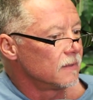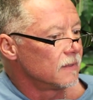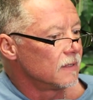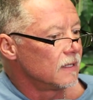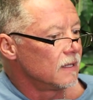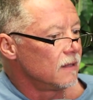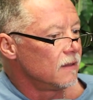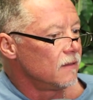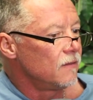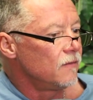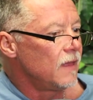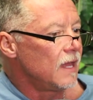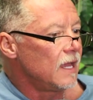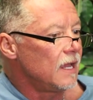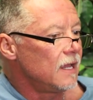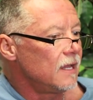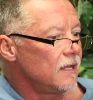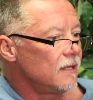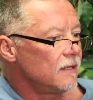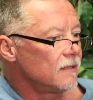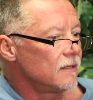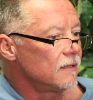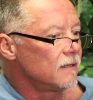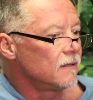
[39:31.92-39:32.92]

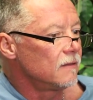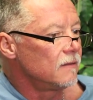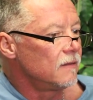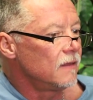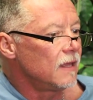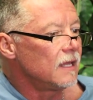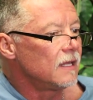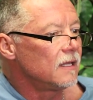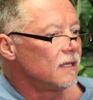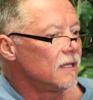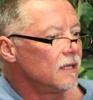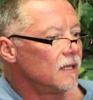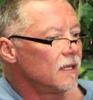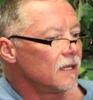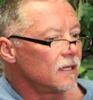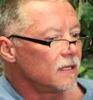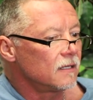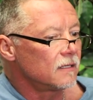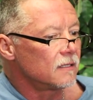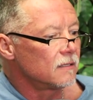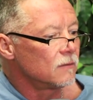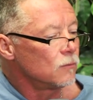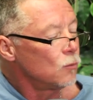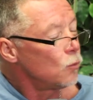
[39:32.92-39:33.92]
they
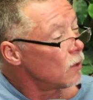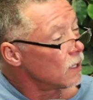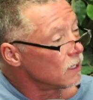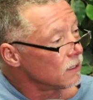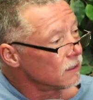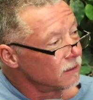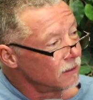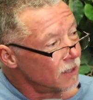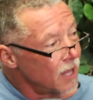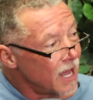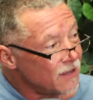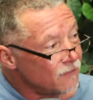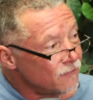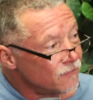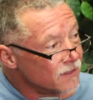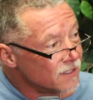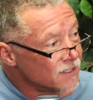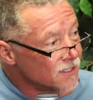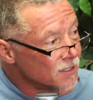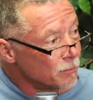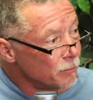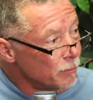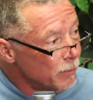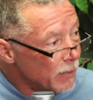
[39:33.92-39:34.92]
get what life
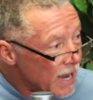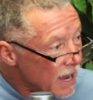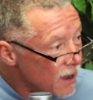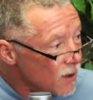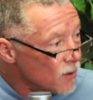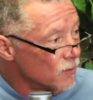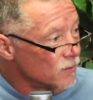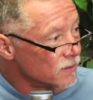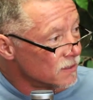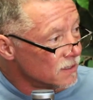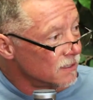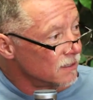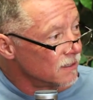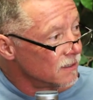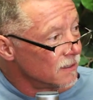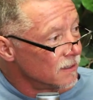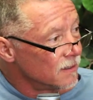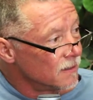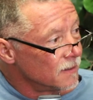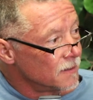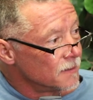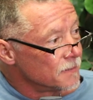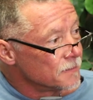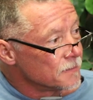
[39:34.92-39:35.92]
is about,
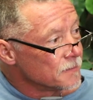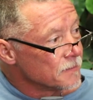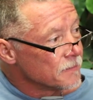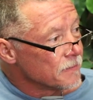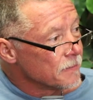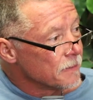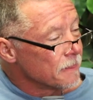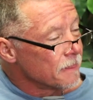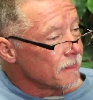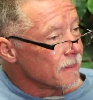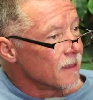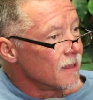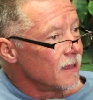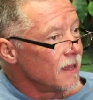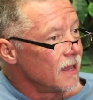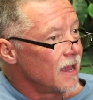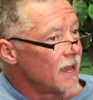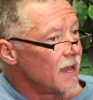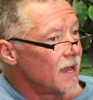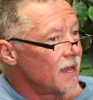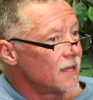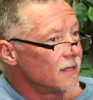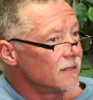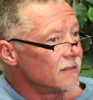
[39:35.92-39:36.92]

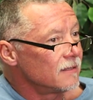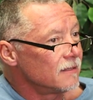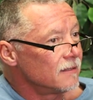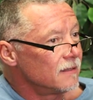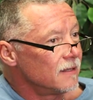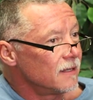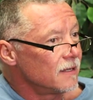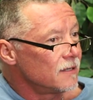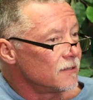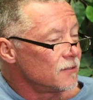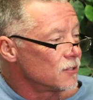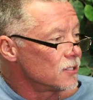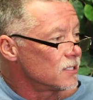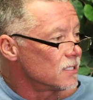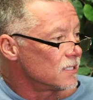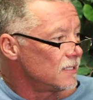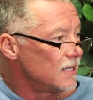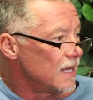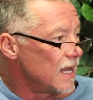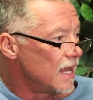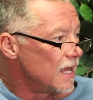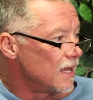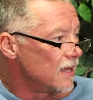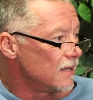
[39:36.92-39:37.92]
and they
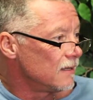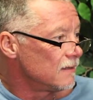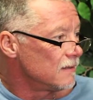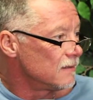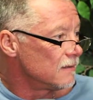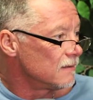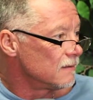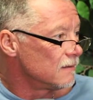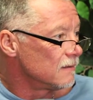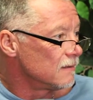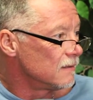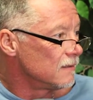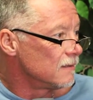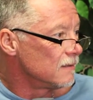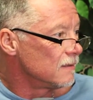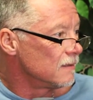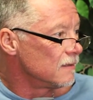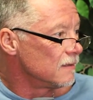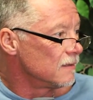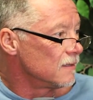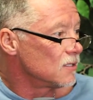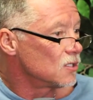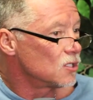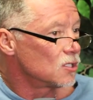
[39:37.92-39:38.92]
understand
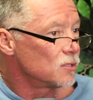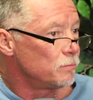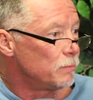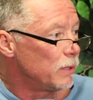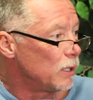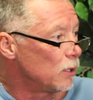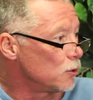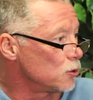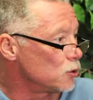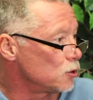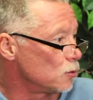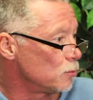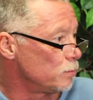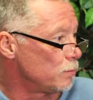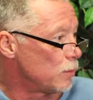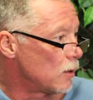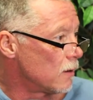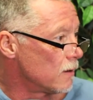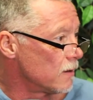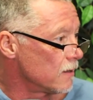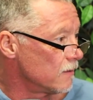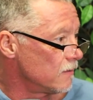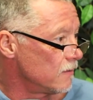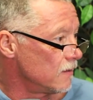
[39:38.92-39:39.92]
the spiritual
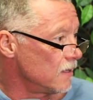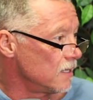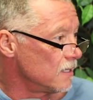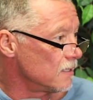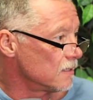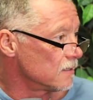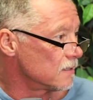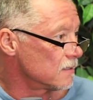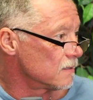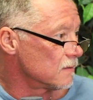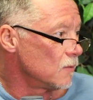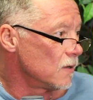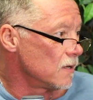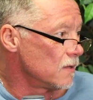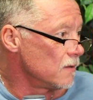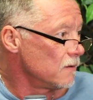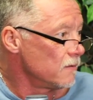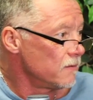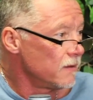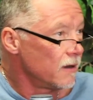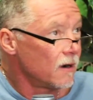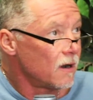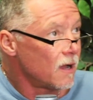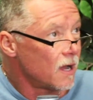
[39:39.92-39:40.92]
part of things, whether
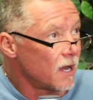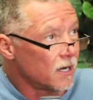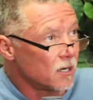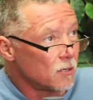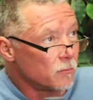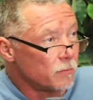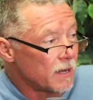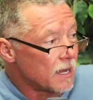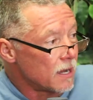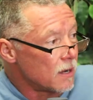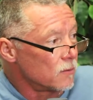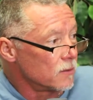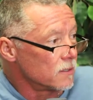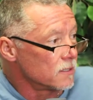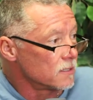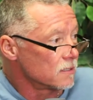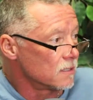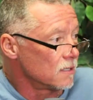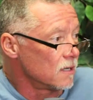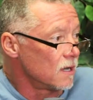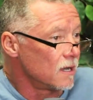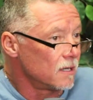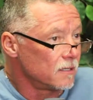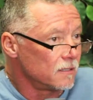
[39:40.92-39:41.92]
their higher power is
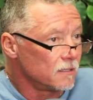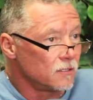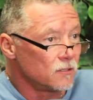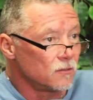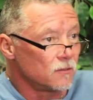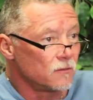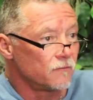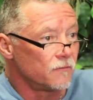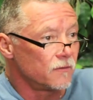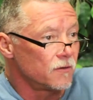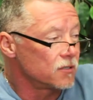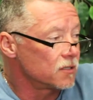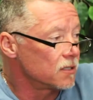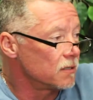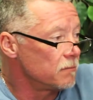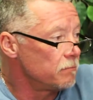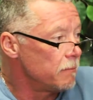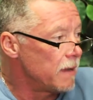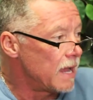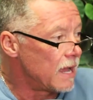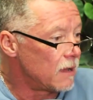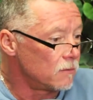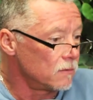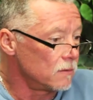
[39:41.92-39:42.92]
God, the universe, a
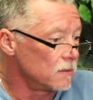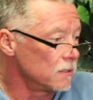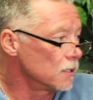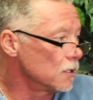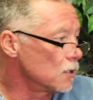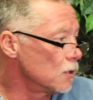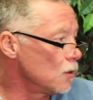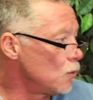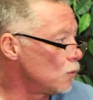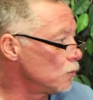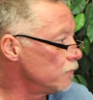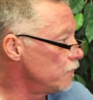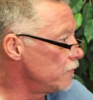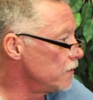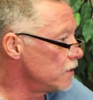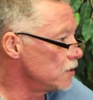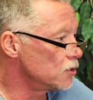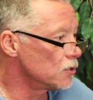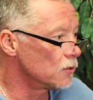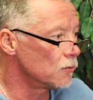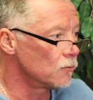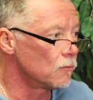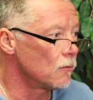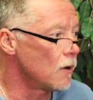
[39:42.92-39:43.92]
mountain, a
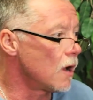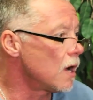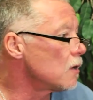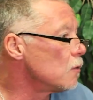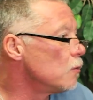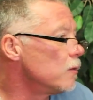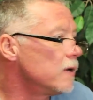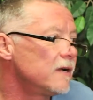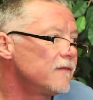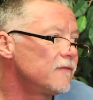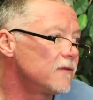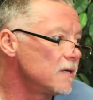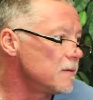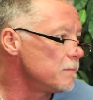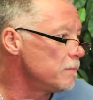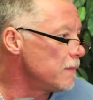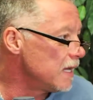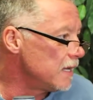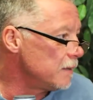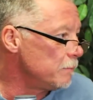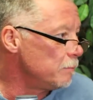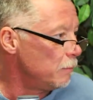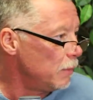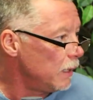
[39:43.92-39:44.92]
goldfish, a rock, whatever it
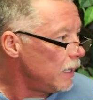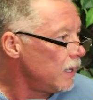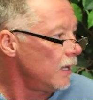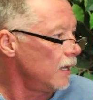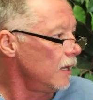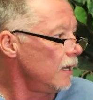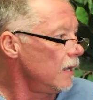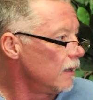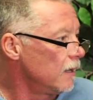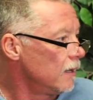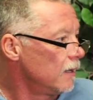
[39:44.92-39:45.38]
may be,